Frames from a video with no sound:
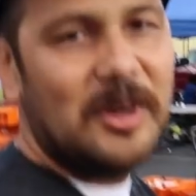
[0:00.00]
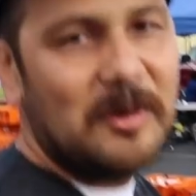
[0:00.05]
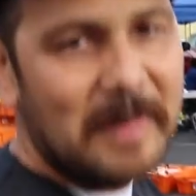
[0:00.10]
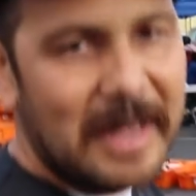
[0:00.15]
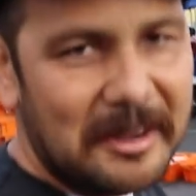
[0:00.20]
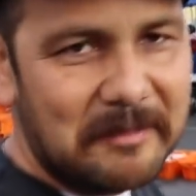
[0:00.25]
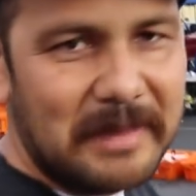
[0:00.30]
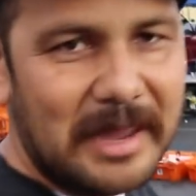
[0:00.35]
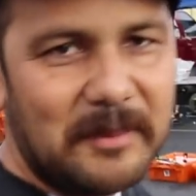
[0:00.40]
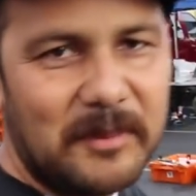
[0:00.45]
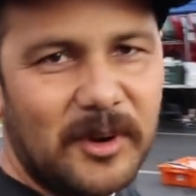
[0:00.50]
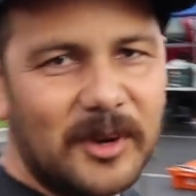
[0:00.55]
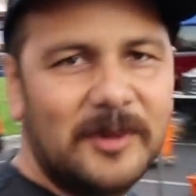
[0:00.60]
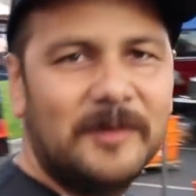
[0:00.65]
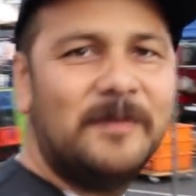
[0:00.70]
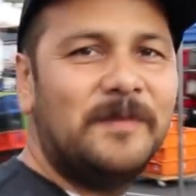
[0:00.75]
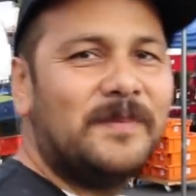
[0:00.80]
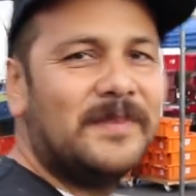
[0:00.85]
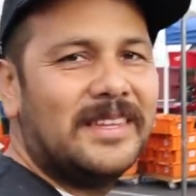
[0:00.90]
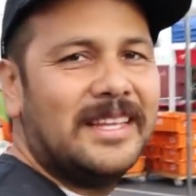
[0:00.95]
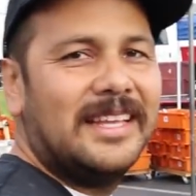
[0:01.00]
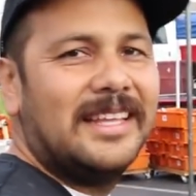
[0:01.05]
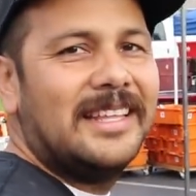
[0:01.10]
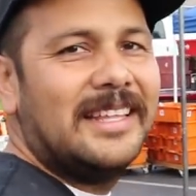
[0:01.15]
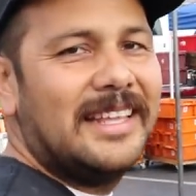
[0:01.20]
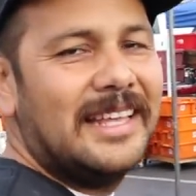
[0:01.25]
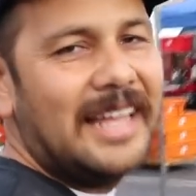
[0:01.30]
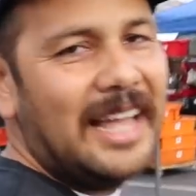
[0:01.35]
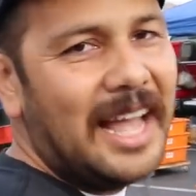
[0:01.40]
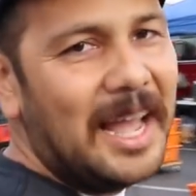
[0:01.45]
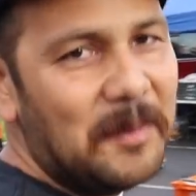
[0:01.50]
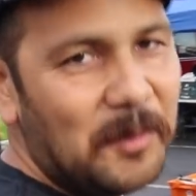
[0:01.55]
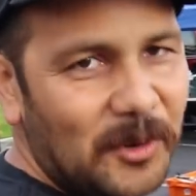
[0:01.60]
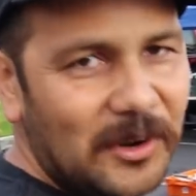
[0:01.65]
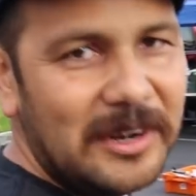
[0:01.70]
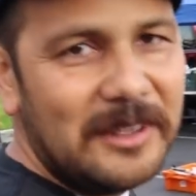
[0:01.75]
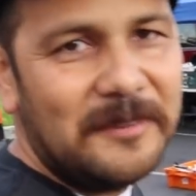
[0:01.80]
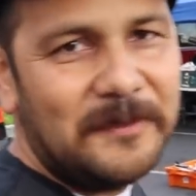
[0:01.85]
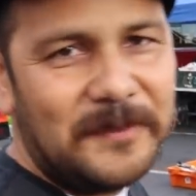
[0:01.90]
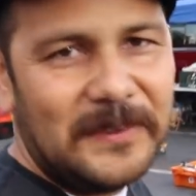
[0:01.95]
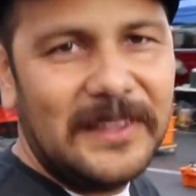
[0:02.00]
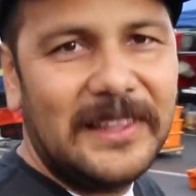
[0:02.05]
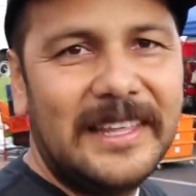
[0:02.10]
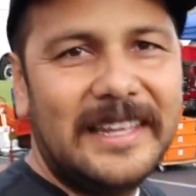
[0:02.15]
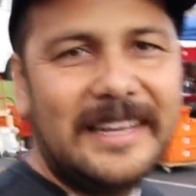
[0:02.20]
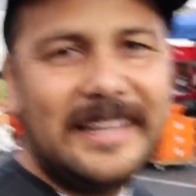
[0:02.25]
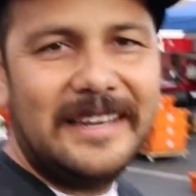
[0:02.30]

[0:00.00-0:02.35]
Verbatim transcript: your backpack, bro. I'm already feeling